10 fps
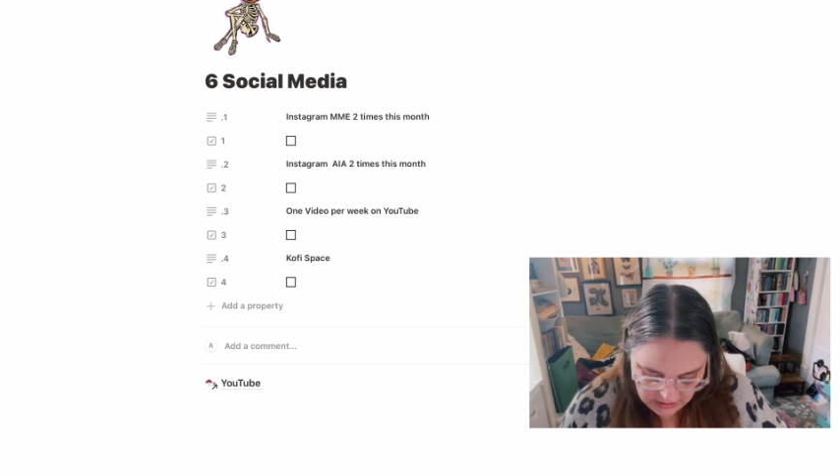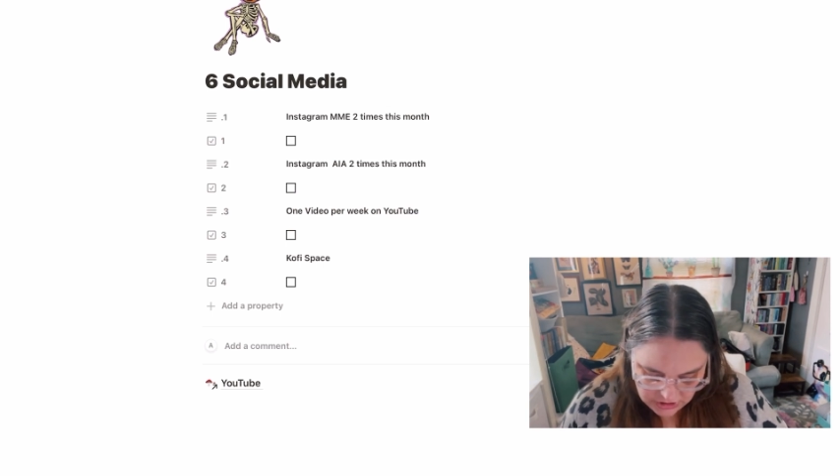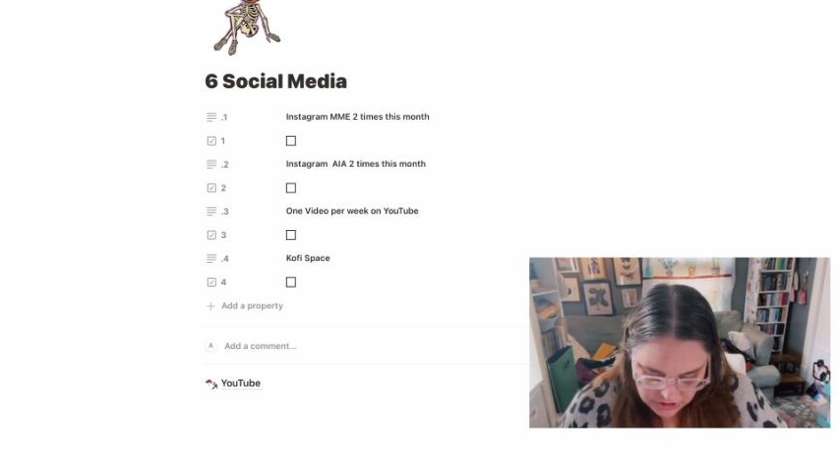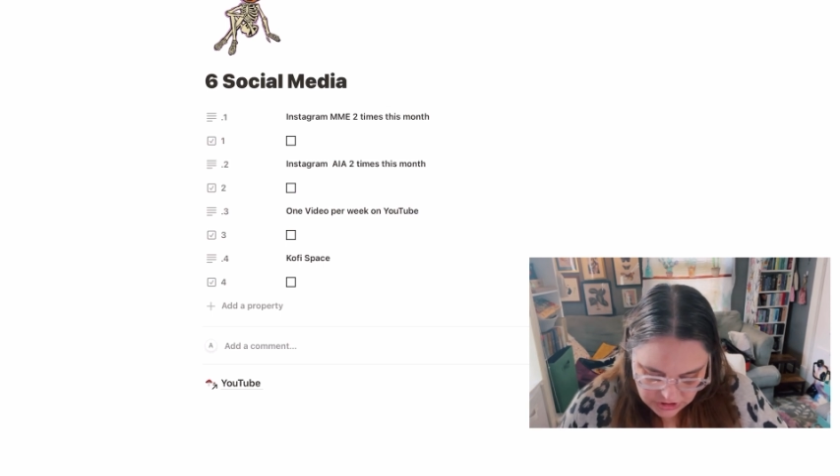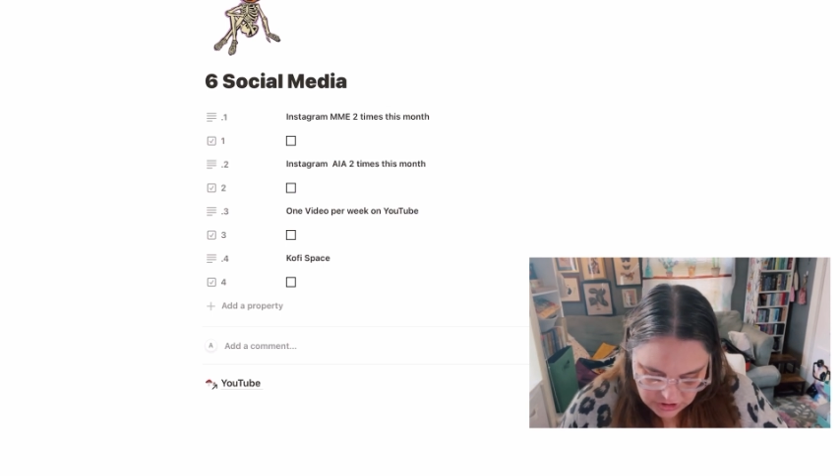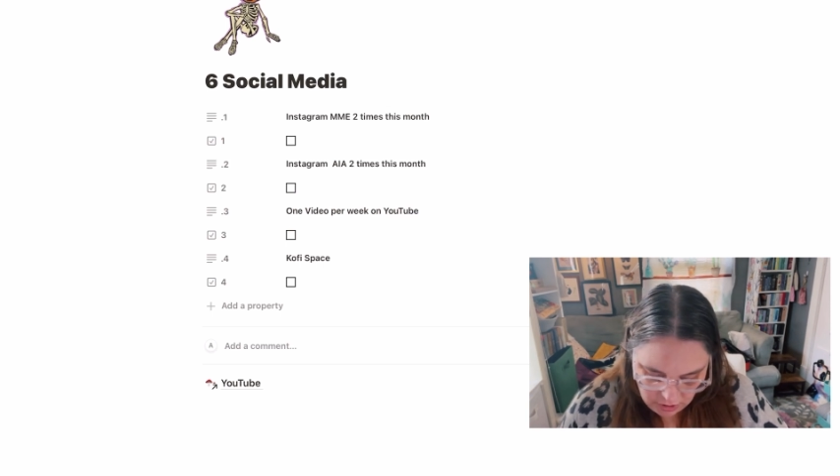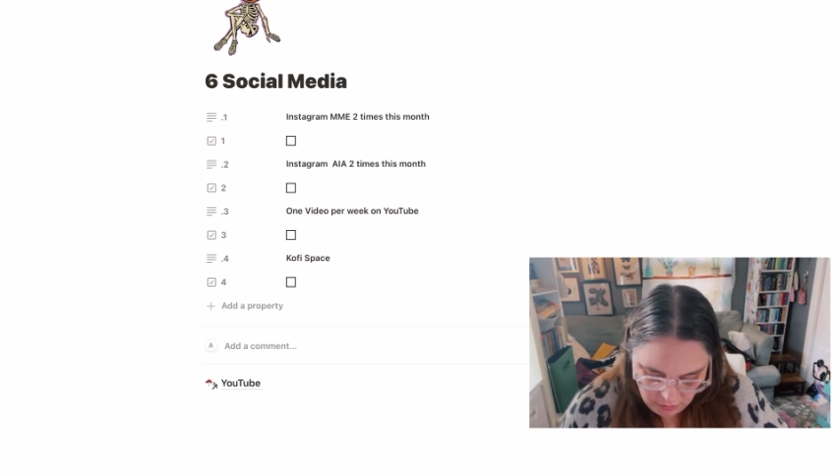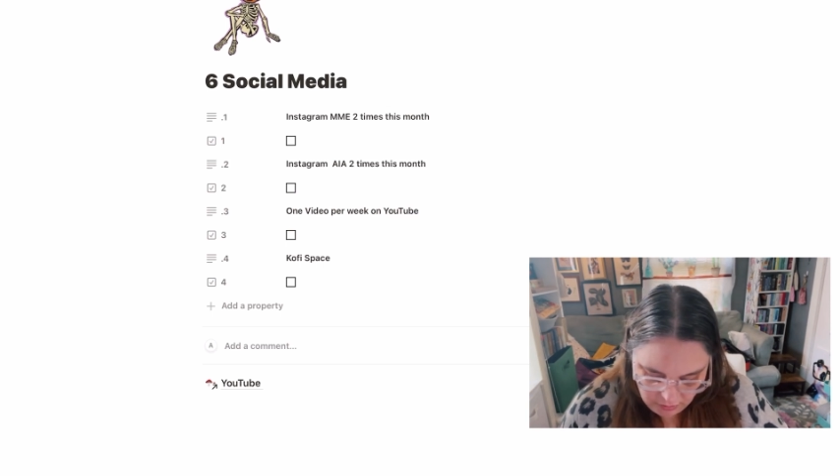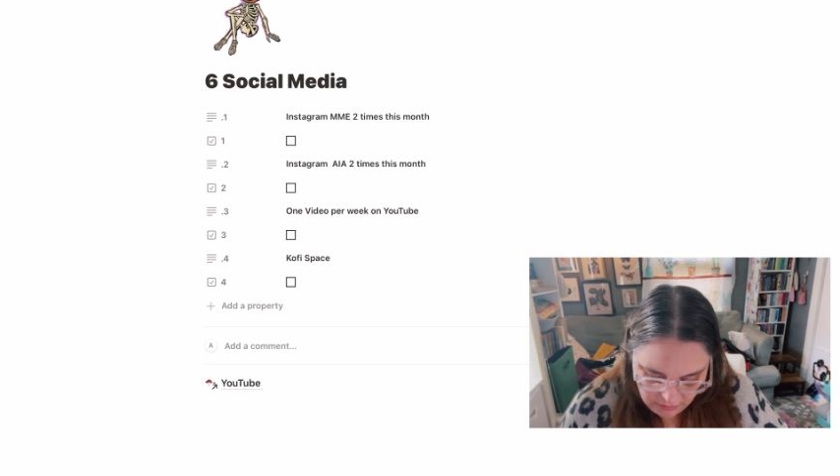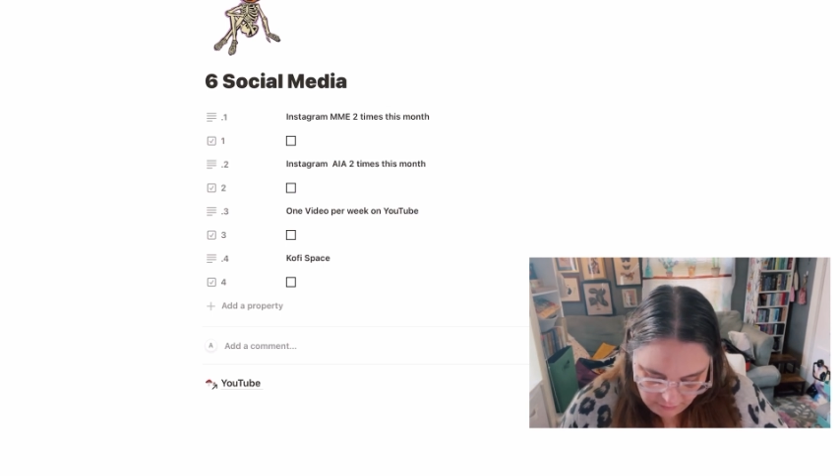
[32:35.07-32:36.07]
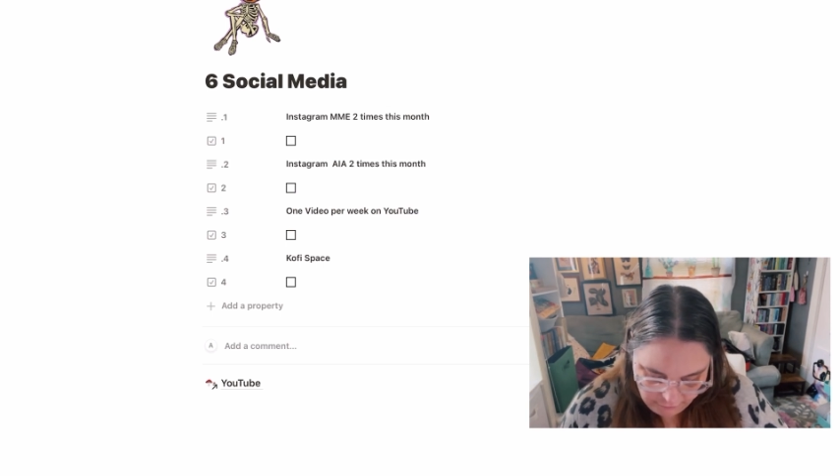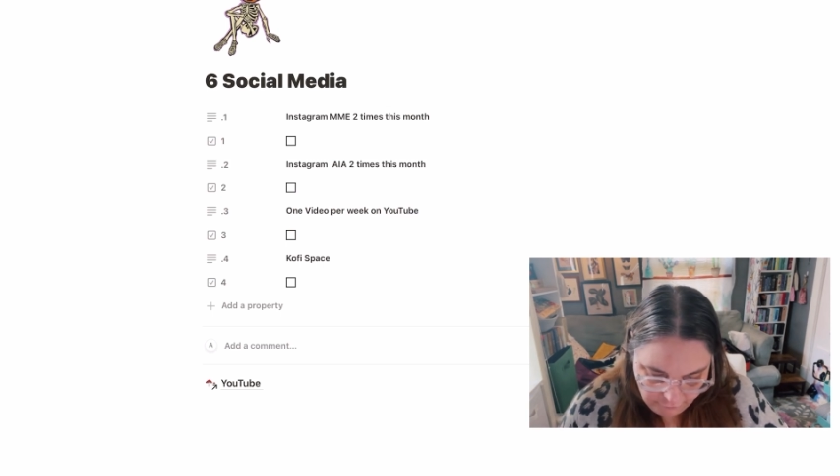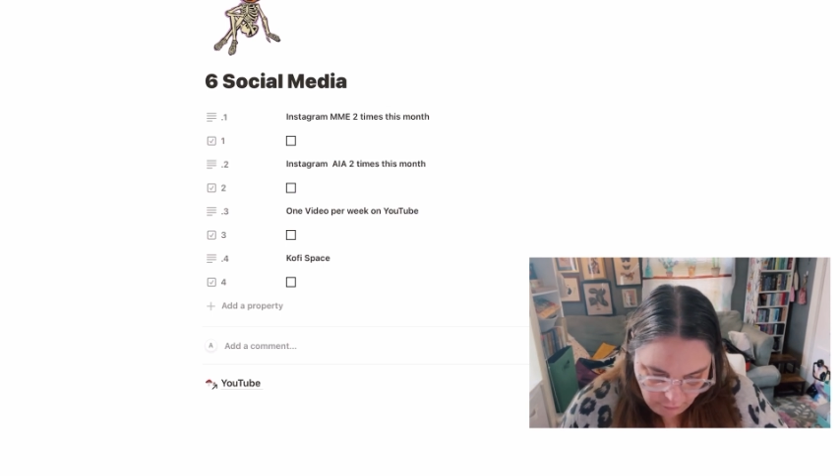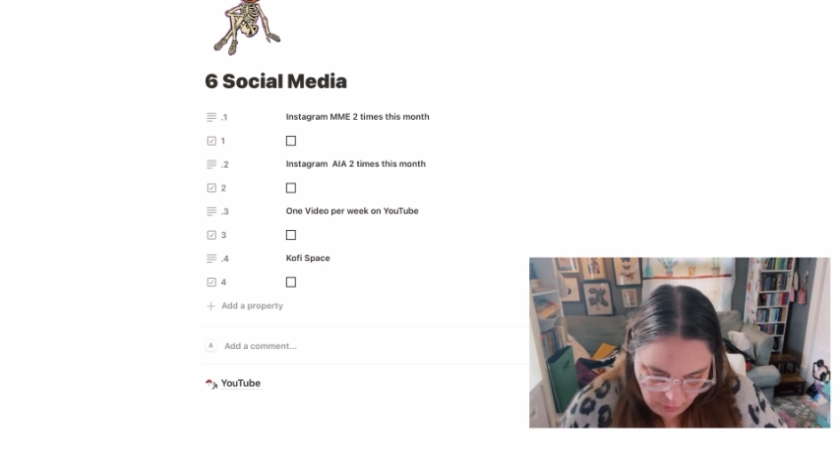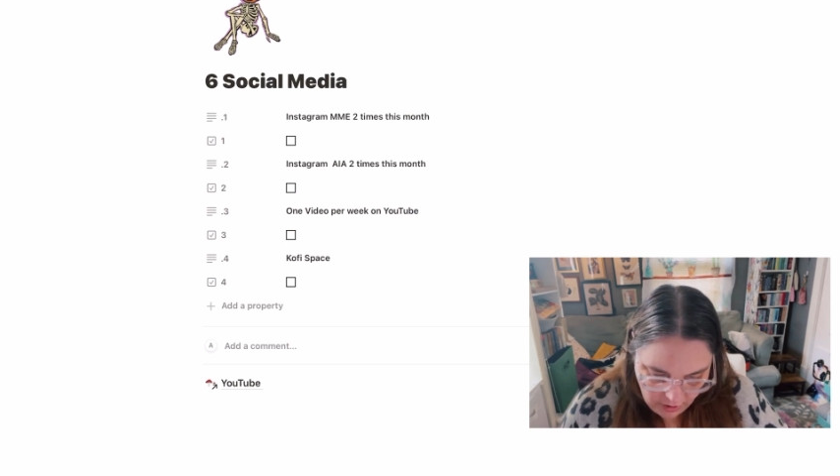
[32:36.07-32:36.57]
So
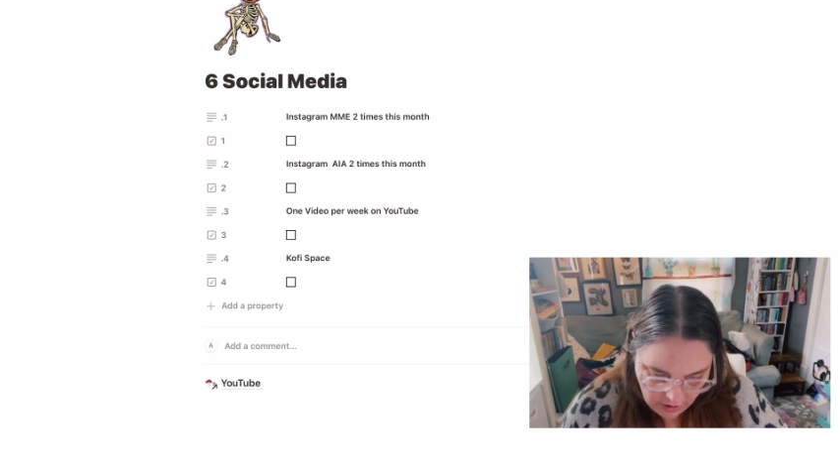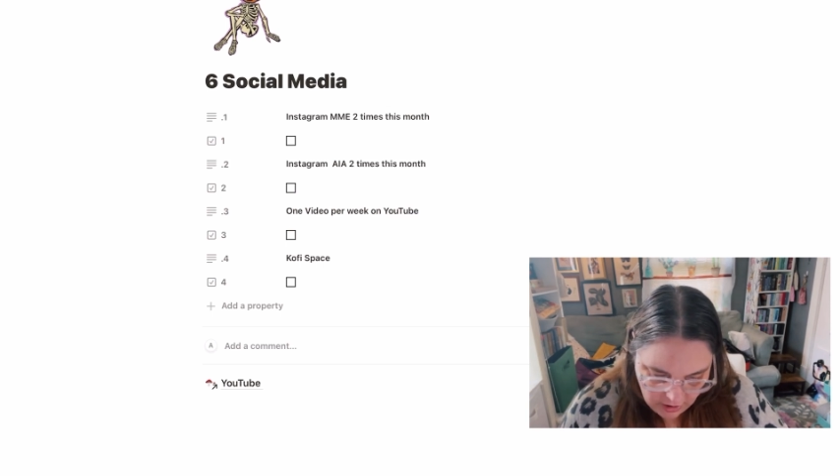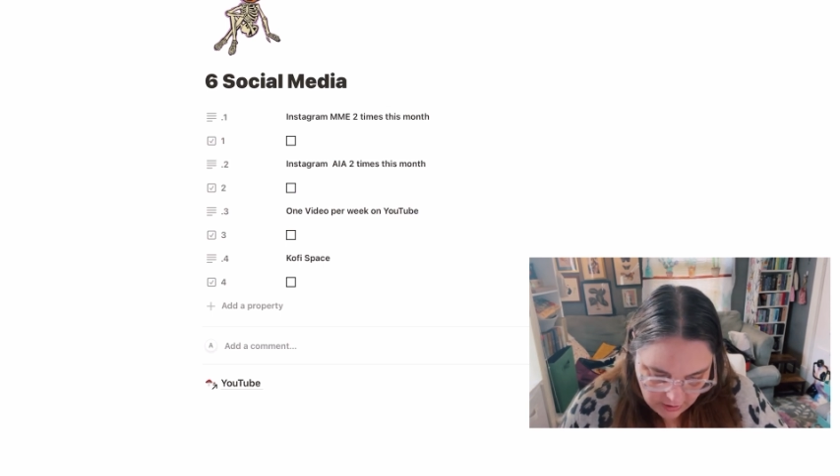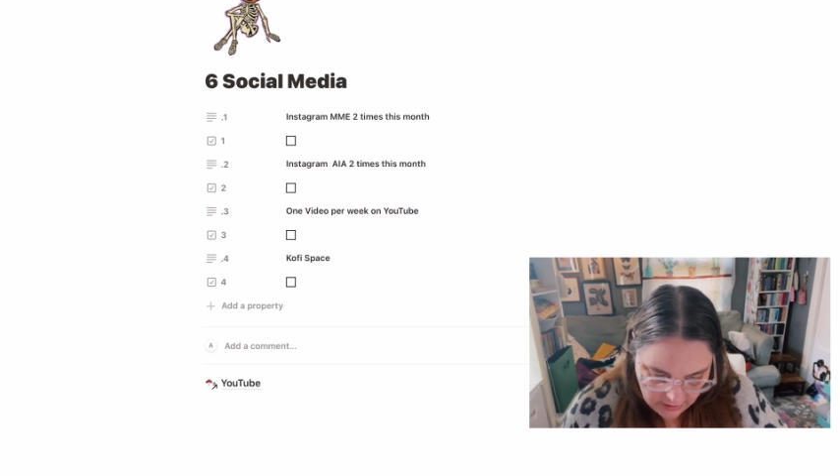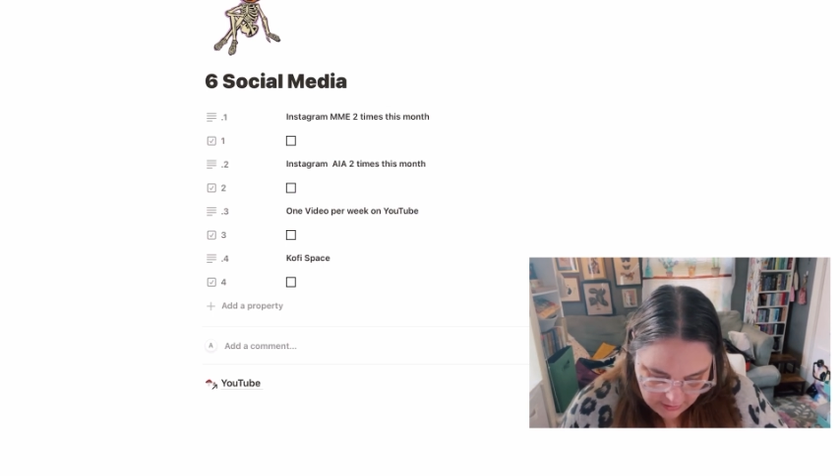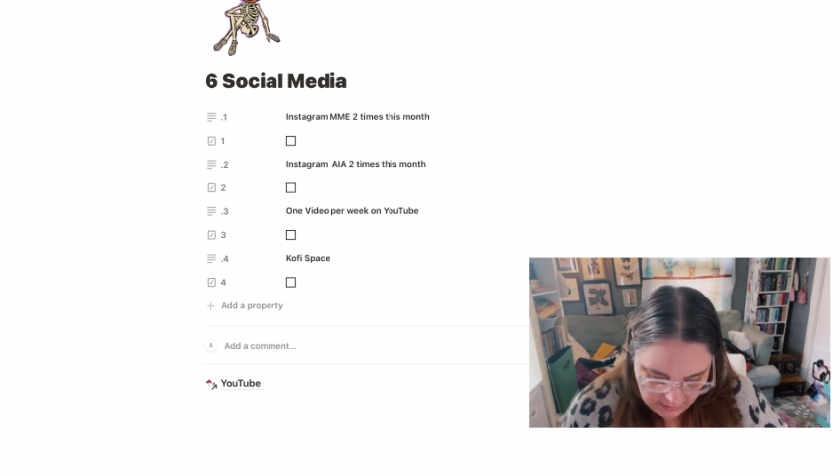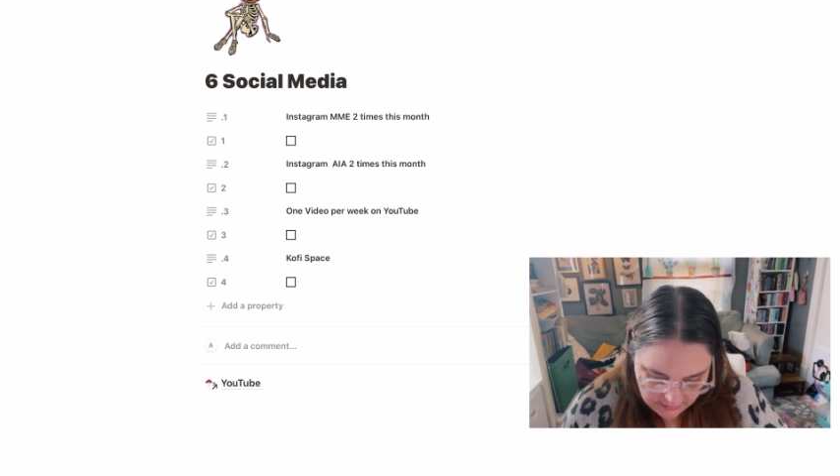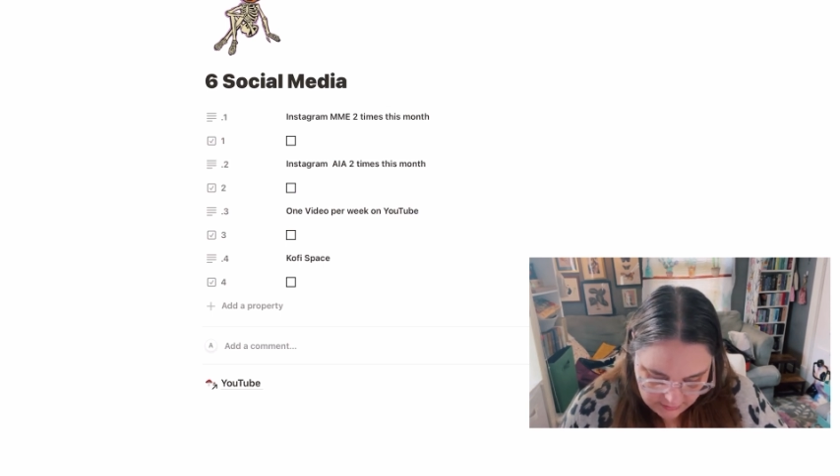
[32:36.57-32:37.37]
for